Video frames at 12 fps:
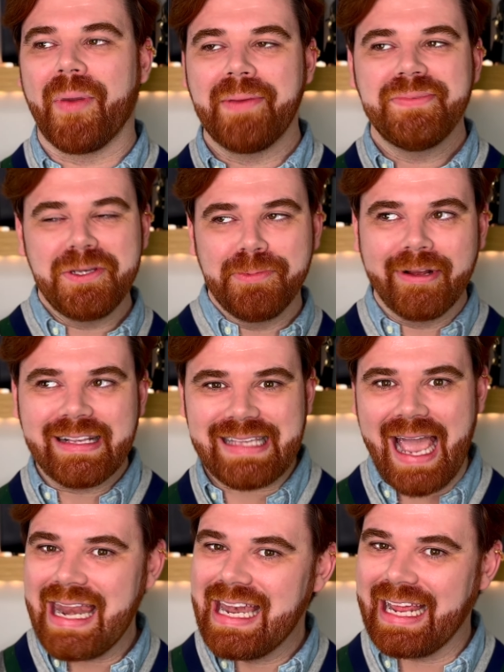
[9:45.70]
but I'm super
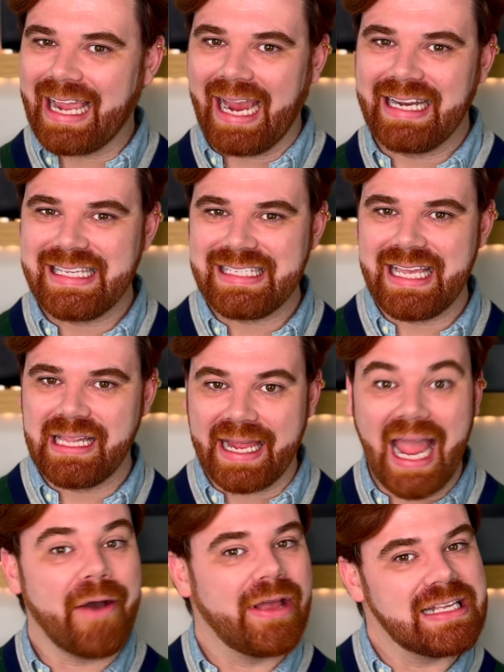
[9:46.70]
excited to kind of see like
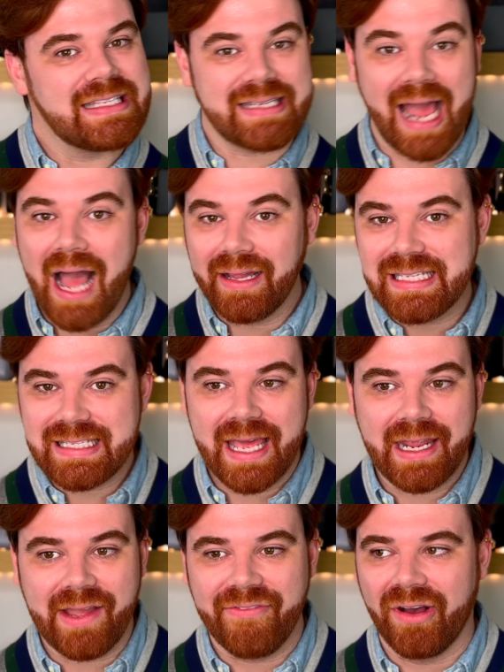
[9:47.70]
how his style
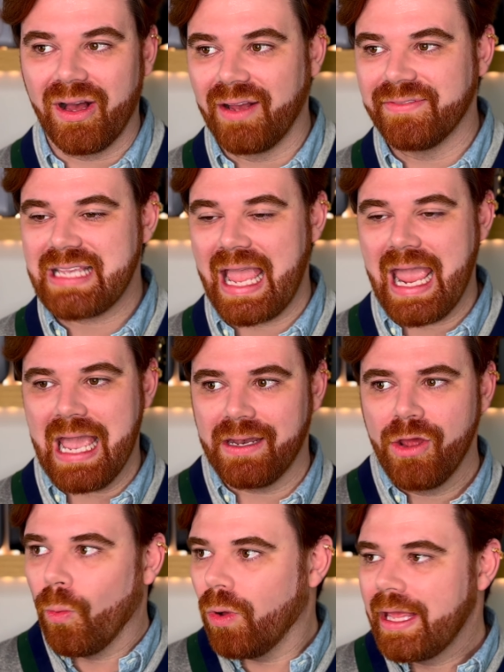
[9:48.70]
aesthetic evolves,
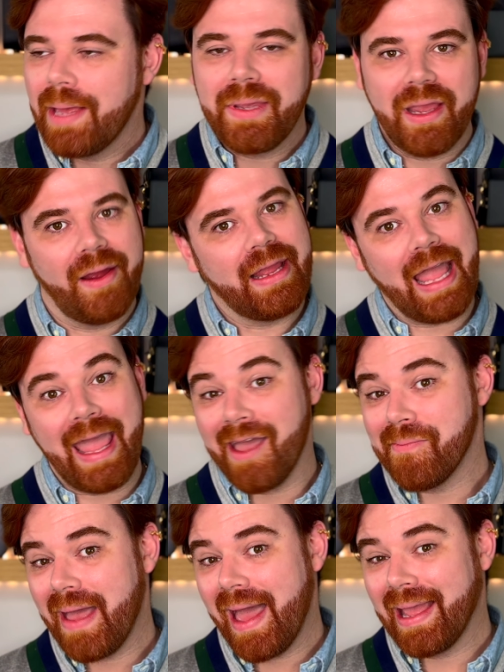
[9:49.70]
and will him carrying a
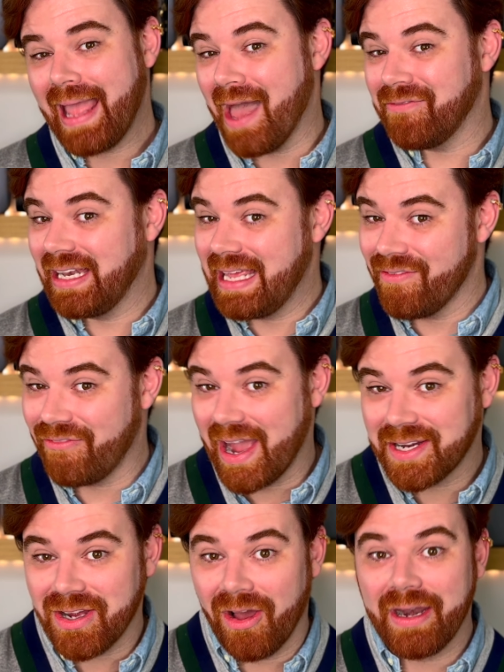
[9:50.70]
handbag have any
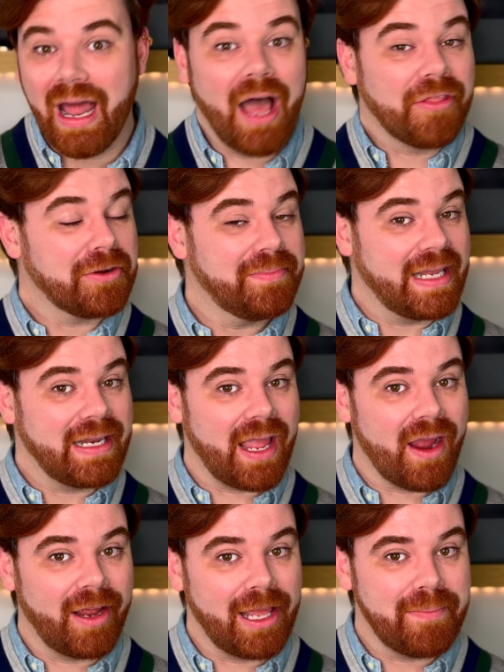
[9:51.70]
effect on other men
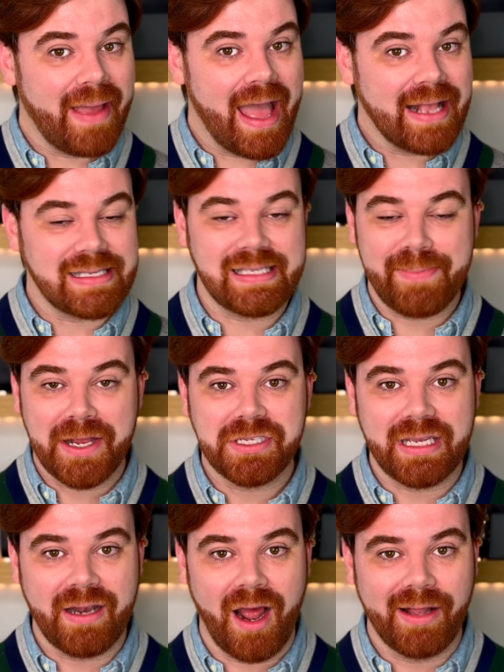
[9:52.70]
carrying bags,
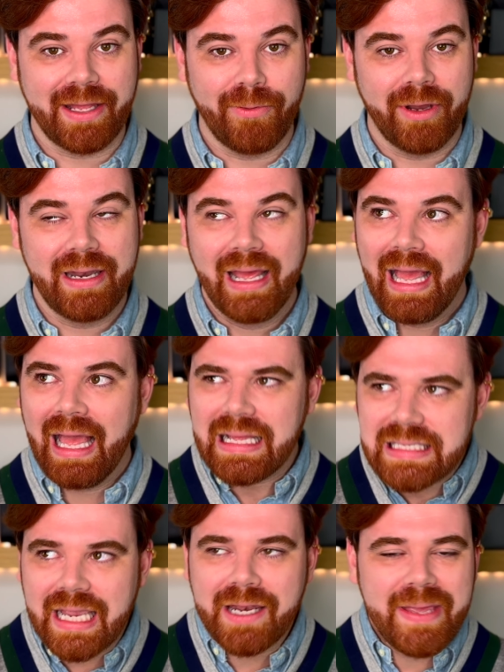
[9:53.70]
especially in Hollywood?
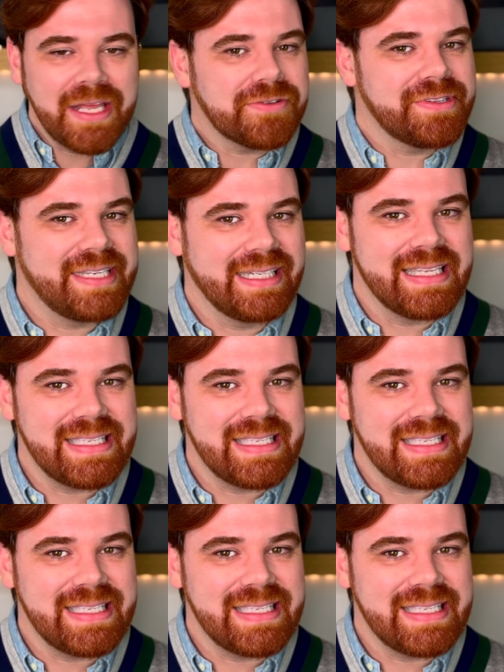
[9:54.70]
It's going to be interesting to